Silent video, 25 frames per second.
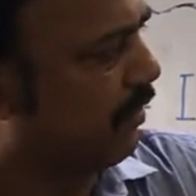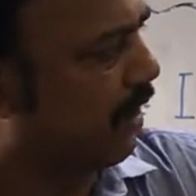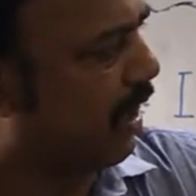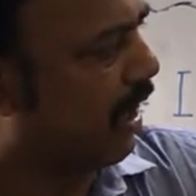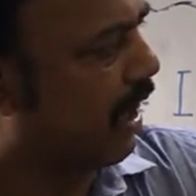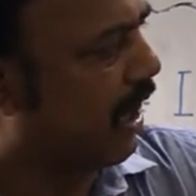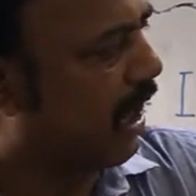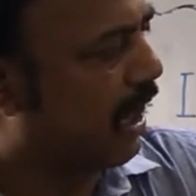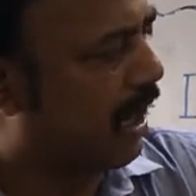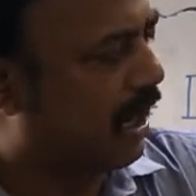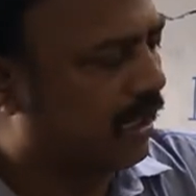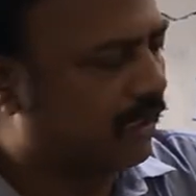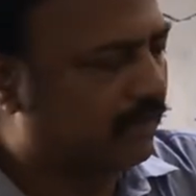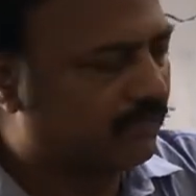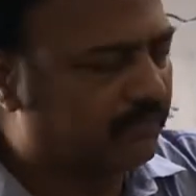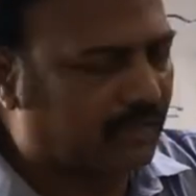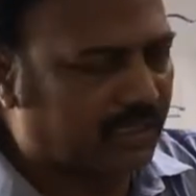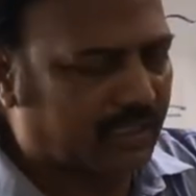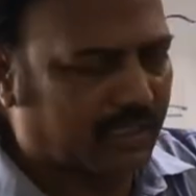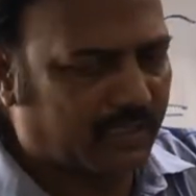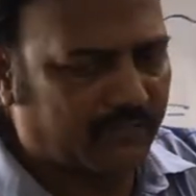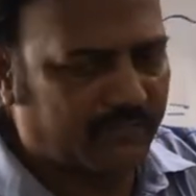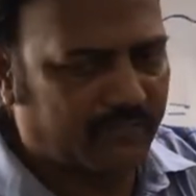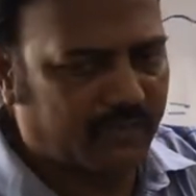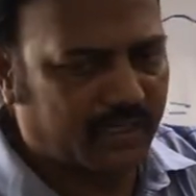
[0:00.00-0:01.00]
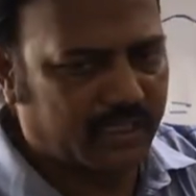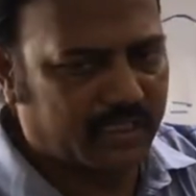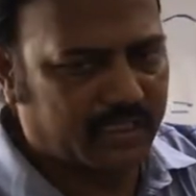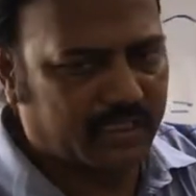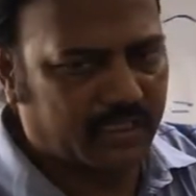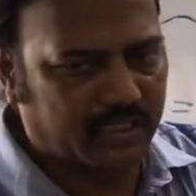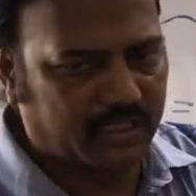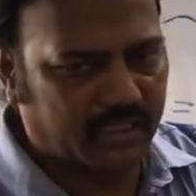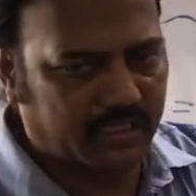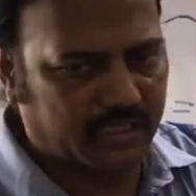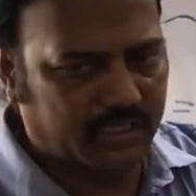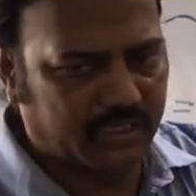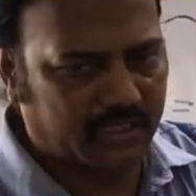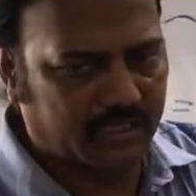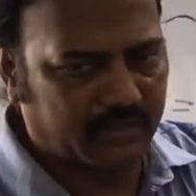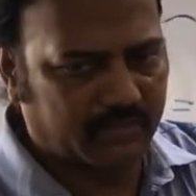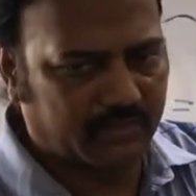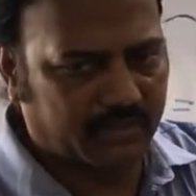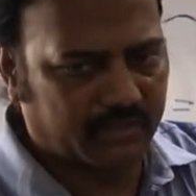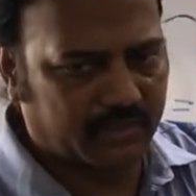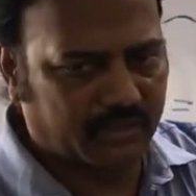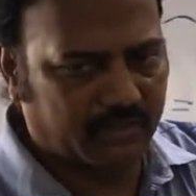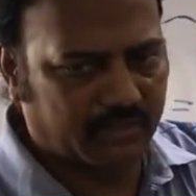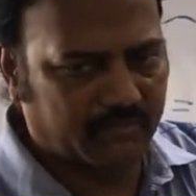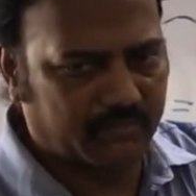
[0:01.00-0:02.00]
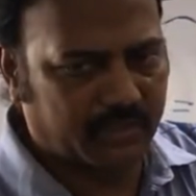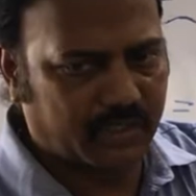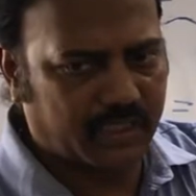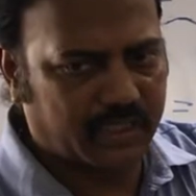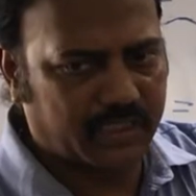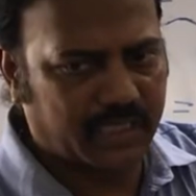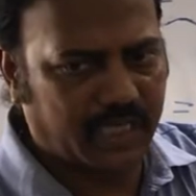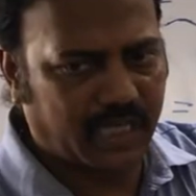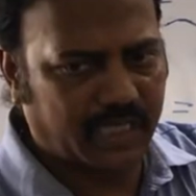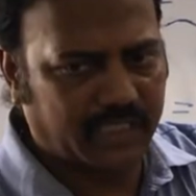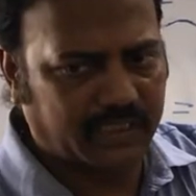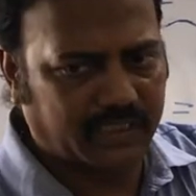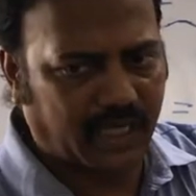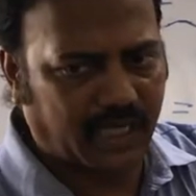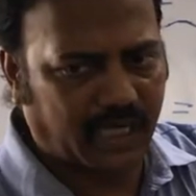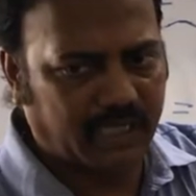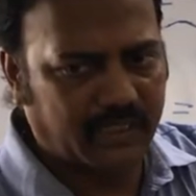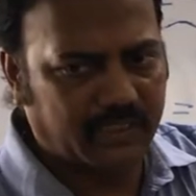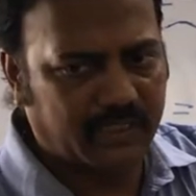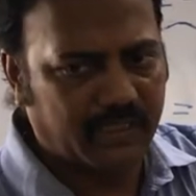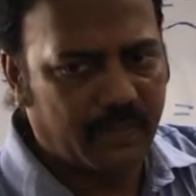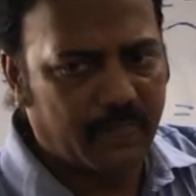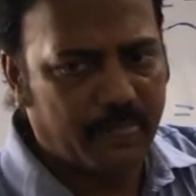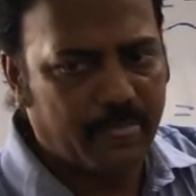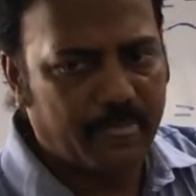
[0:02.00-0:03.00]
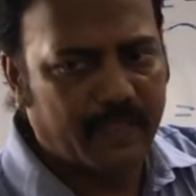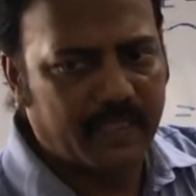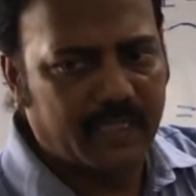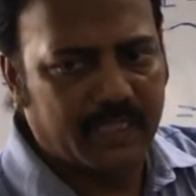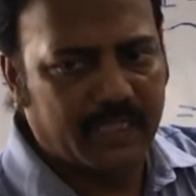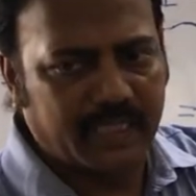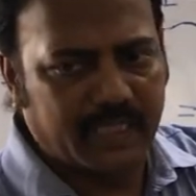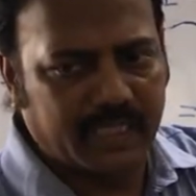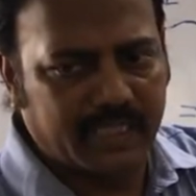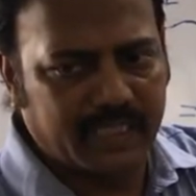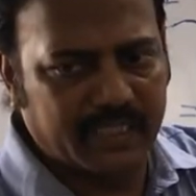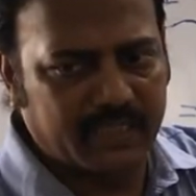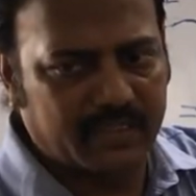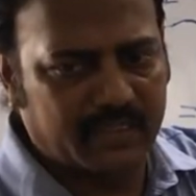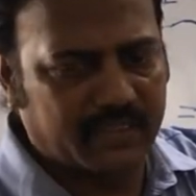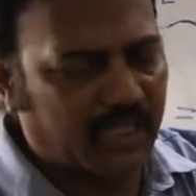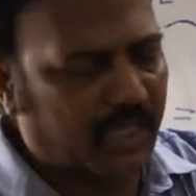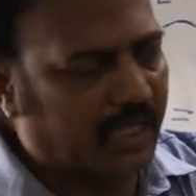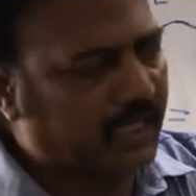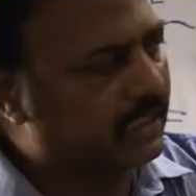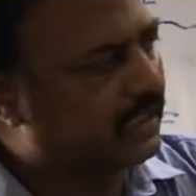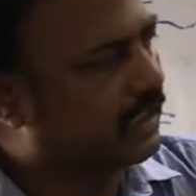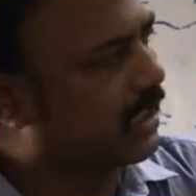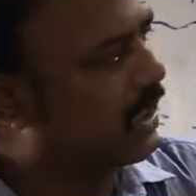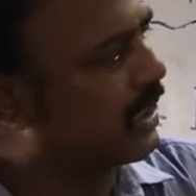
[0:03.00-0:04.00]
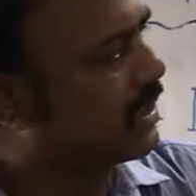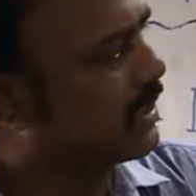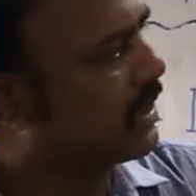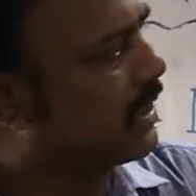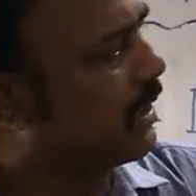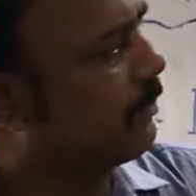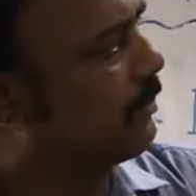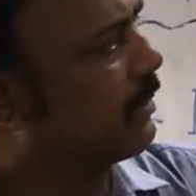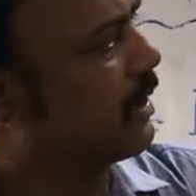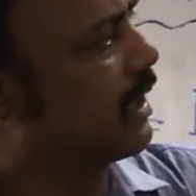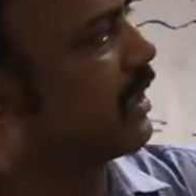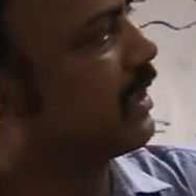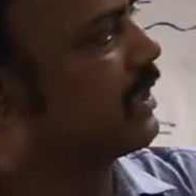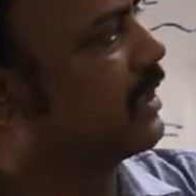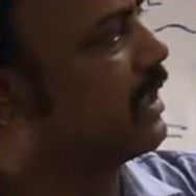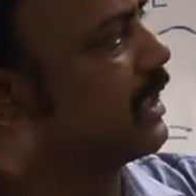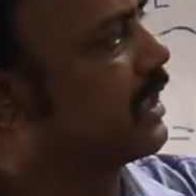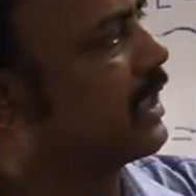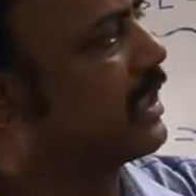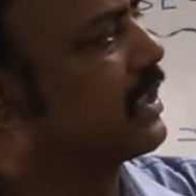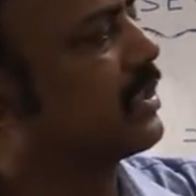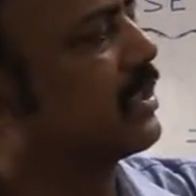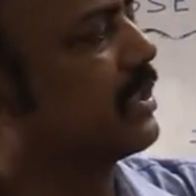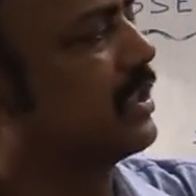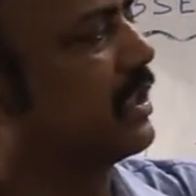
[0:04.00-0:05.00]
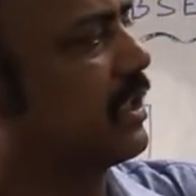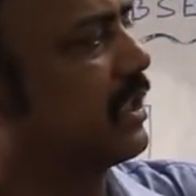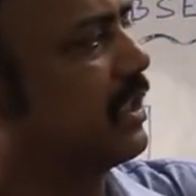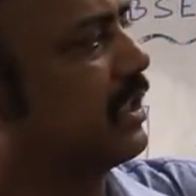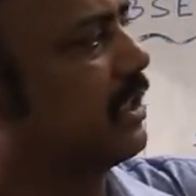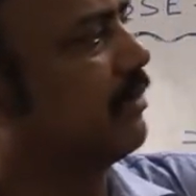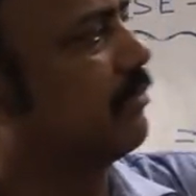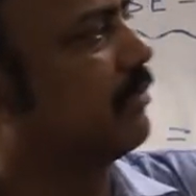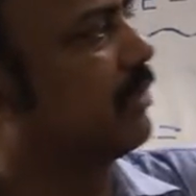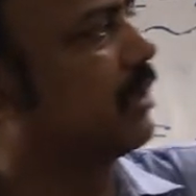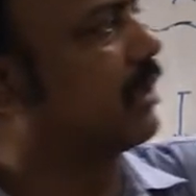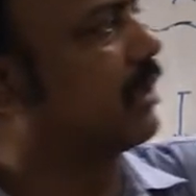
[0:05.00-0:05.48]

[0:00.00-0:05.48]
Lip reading: R, whatever is the concentration of the reactant, is the intercept, and that is nothing but